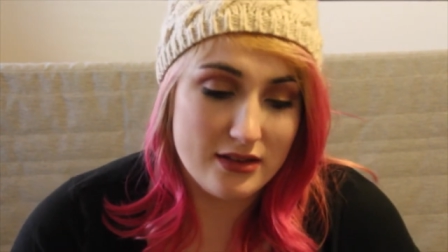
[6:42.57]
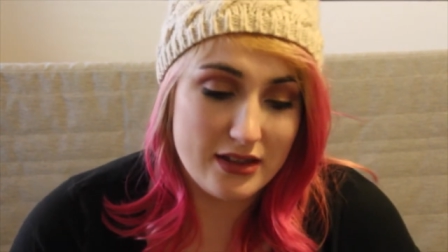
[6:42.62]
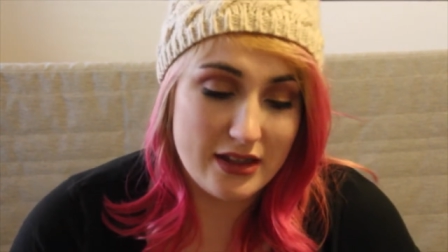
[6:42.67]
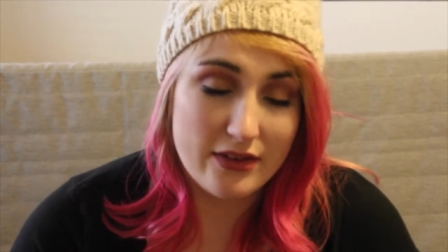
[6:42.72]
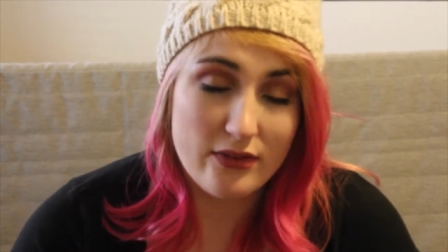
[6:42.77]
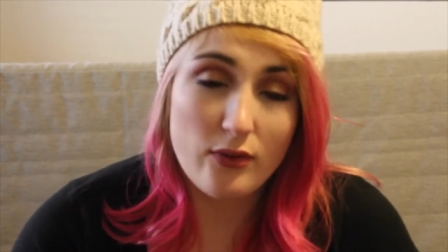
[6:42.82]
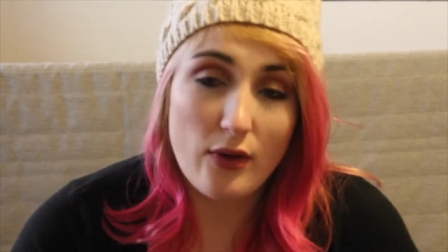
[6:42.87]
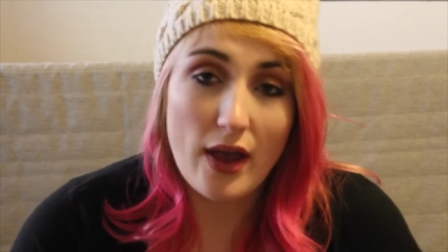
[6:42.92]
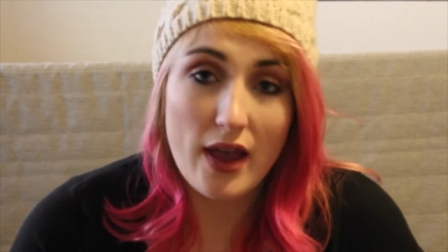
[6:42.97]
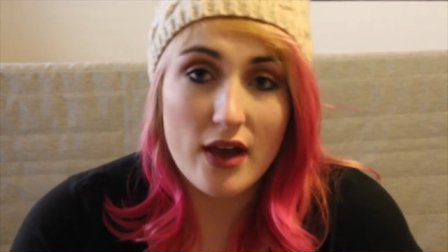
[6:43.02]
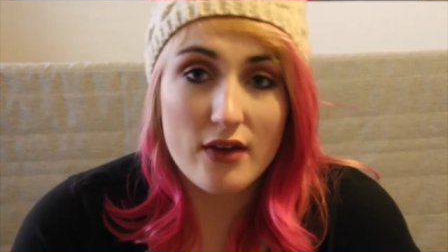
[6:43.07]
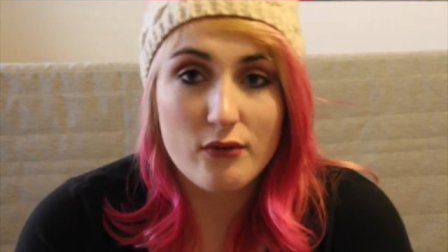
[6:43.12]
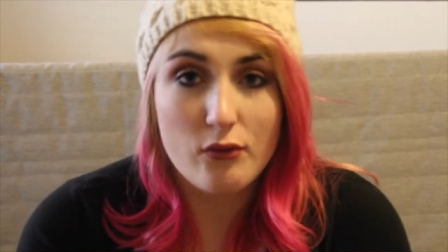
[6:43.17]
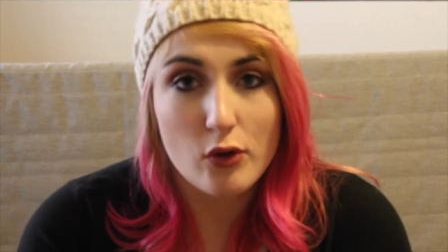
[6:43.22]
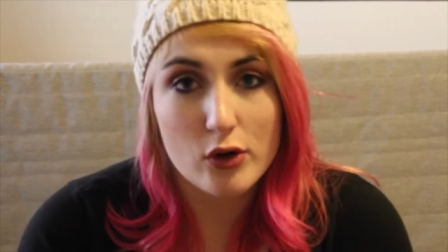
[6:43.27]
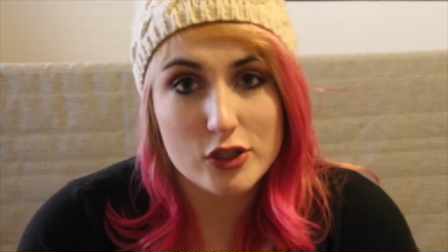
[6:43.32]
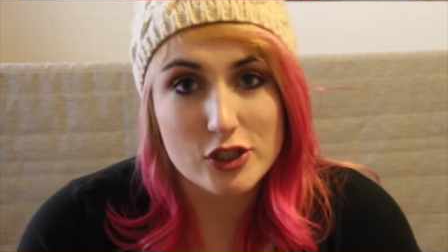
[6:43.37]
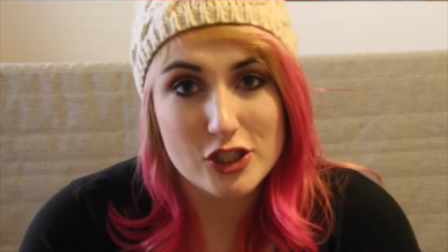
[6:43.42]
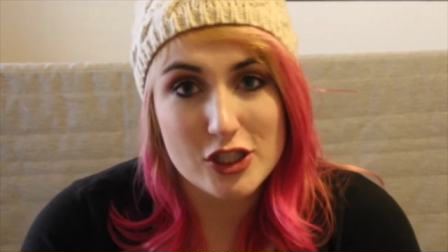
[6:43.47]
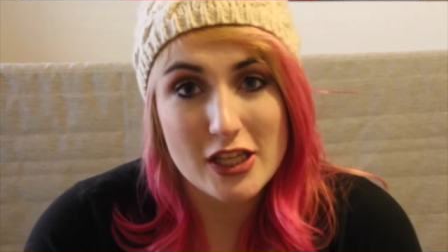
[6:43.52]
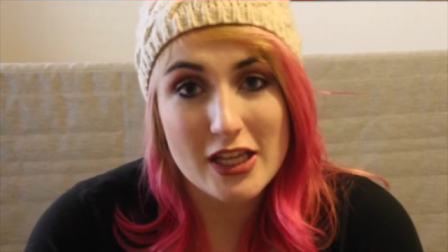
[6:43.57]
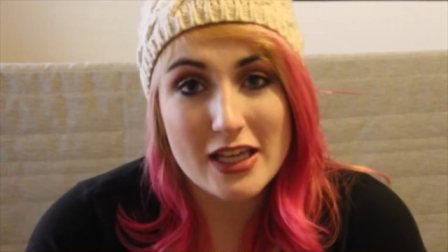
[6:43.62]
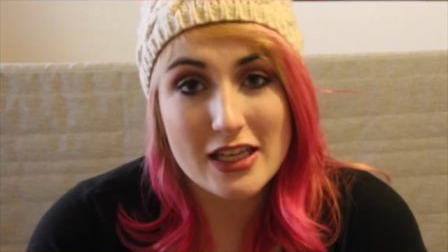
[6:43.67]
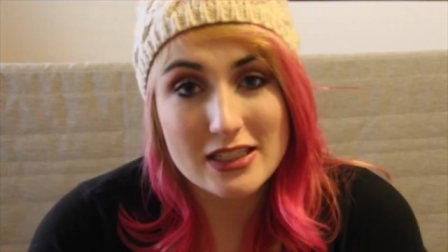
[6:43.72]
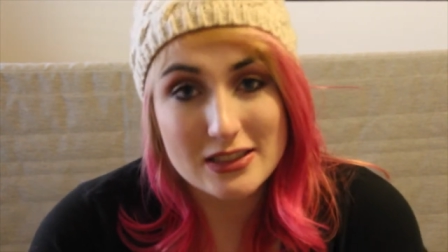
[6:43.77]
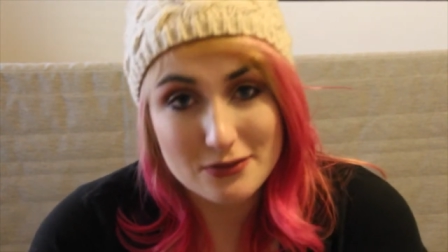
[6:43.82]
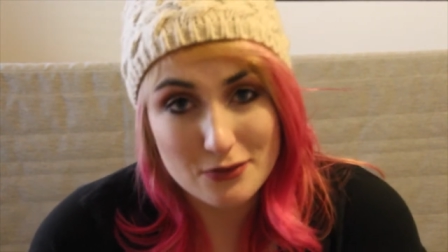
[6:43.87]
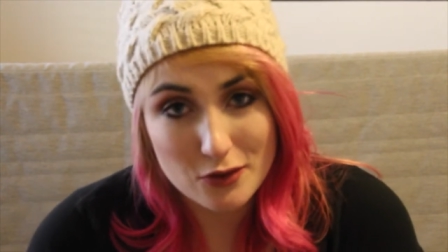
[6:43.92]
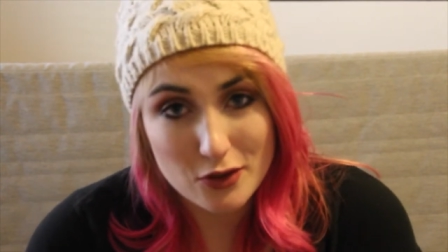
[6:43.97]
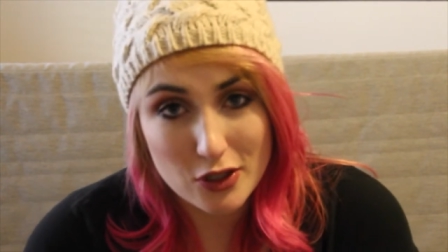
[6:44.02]
giveaway, unfortunately,
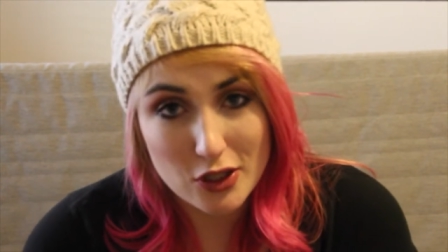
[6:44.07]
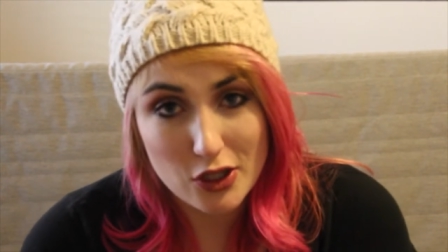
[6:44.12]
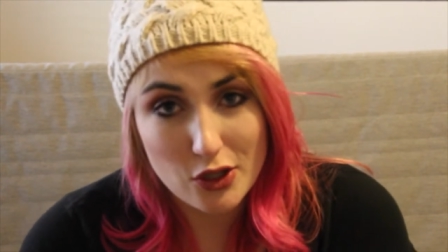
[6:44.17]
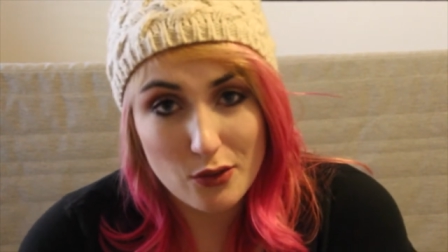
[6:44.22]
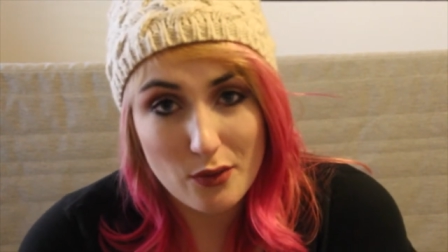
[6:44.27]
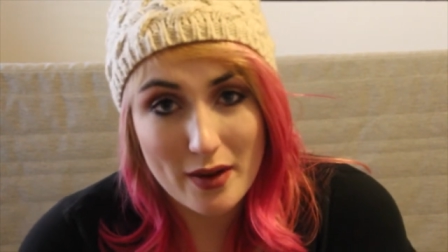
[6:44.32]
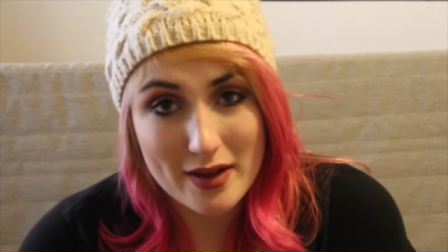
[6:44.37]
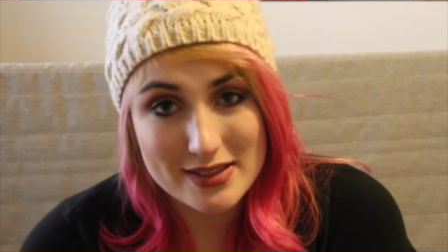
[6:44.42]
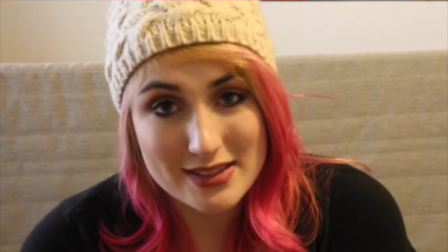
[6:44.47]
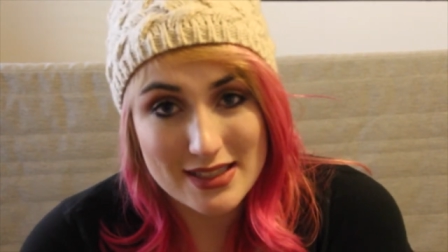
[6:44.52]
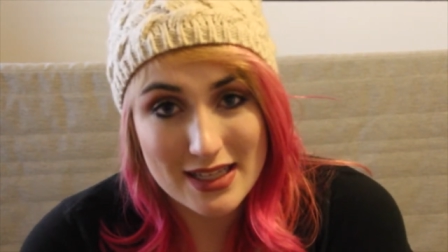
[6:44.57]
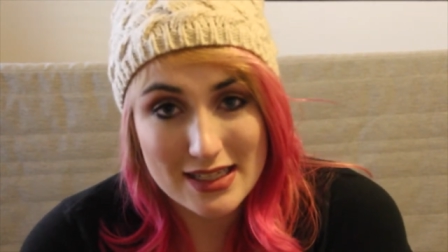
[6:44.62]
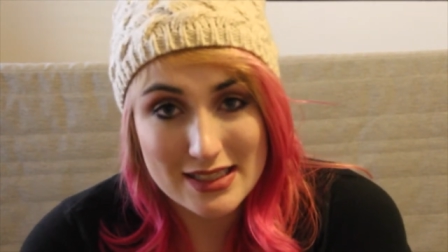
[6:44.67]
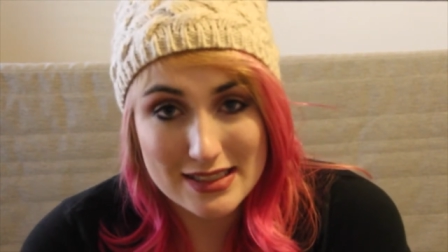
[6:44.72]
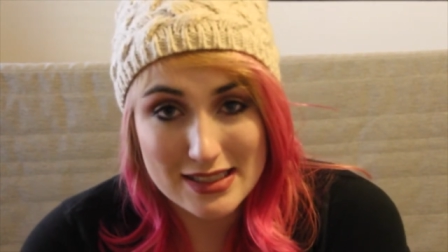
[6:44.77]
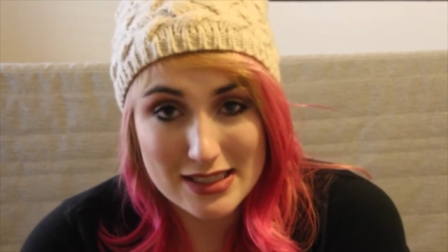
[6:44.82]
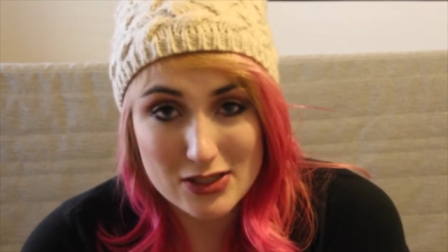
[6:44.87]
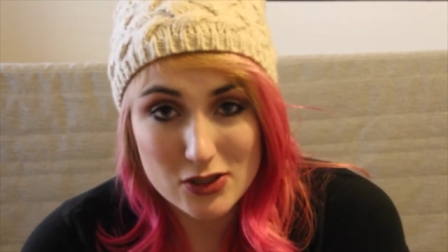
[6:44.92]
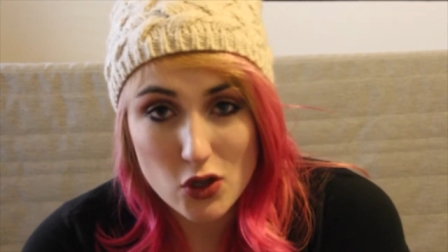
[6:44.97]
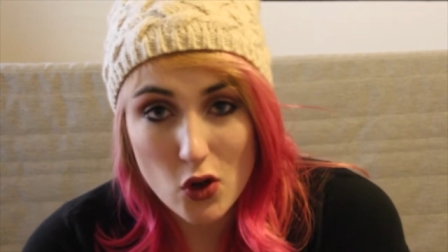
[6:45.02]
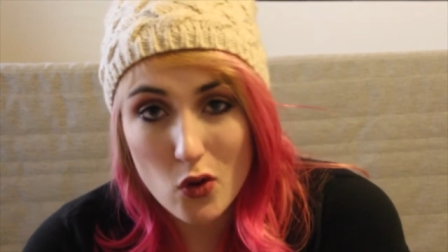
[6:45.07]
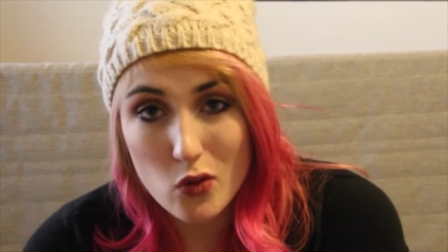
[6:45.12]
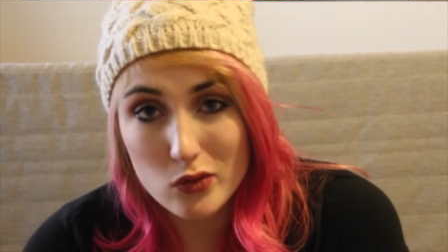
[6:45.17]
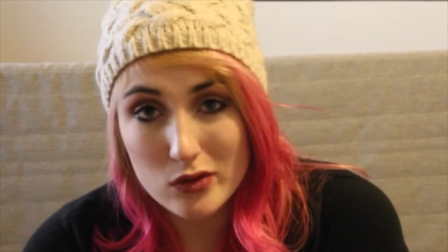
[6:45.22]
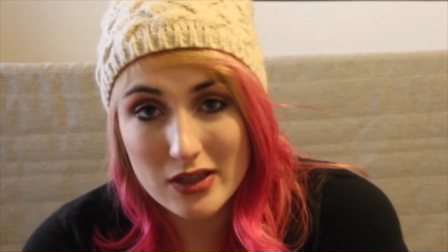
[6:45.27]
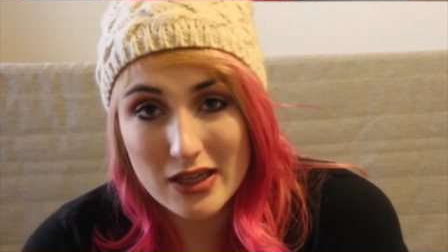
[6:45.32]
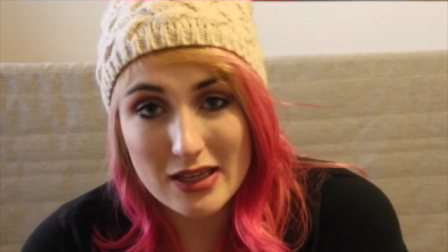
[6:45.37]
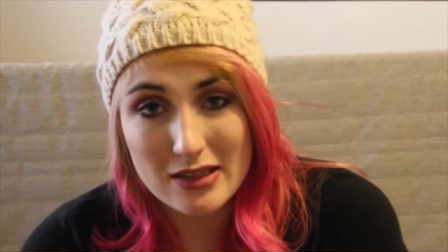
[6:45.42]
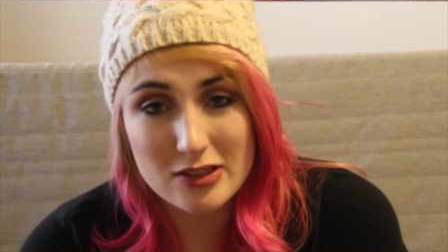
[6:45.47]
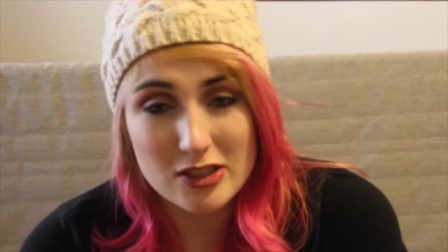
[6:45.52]
is for the US citizens
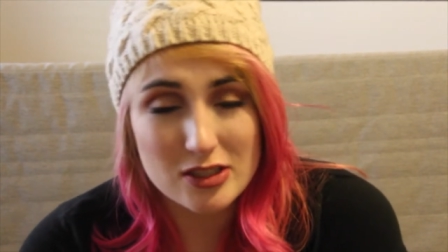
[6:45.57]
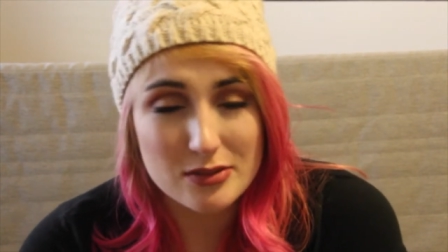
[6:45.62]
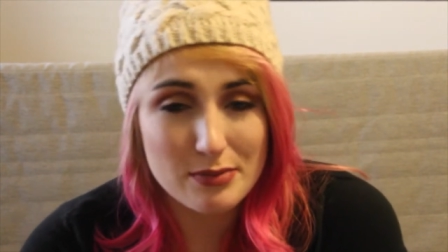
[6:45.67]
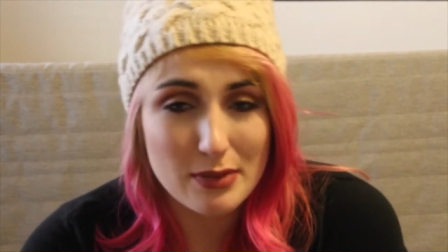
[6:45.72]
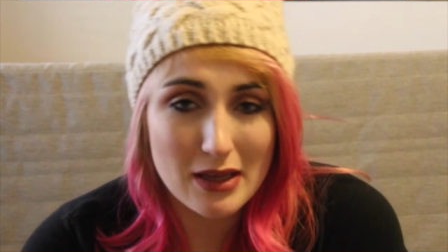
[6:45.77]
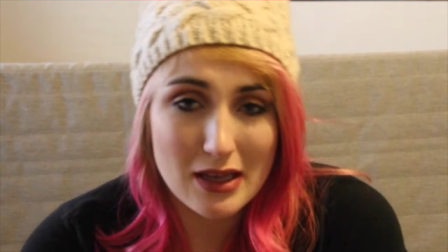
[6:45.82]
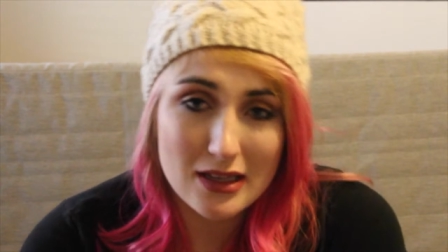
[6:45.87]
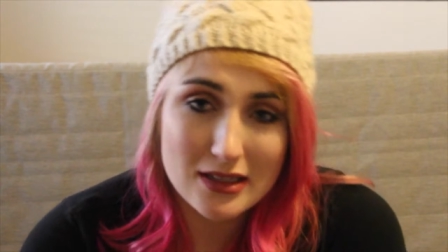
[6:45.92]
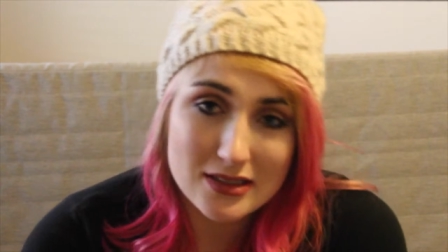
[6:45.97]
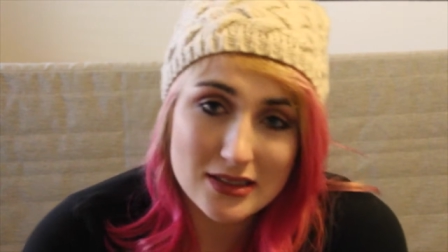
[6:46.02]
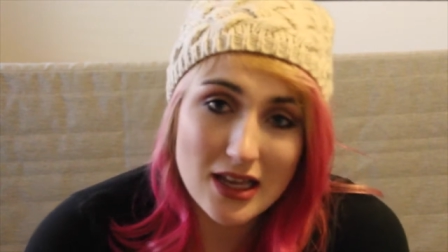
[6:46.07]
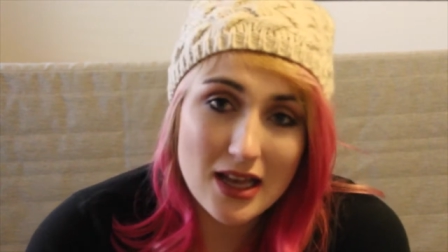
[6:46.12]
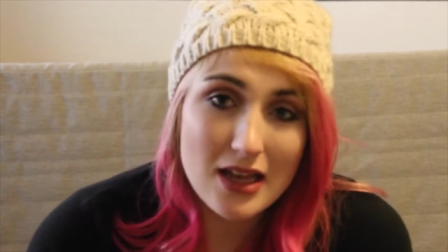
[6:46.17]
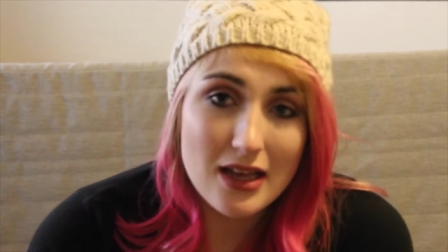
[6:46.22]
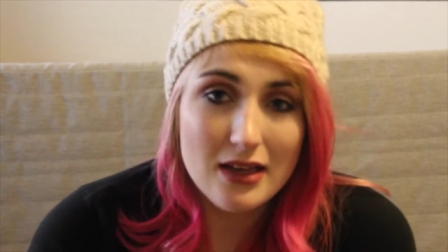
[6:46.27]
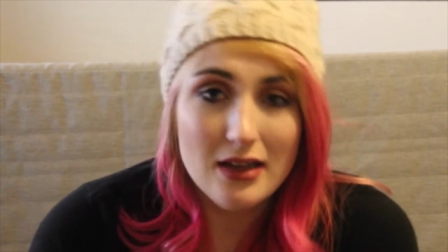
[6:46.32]
only, just because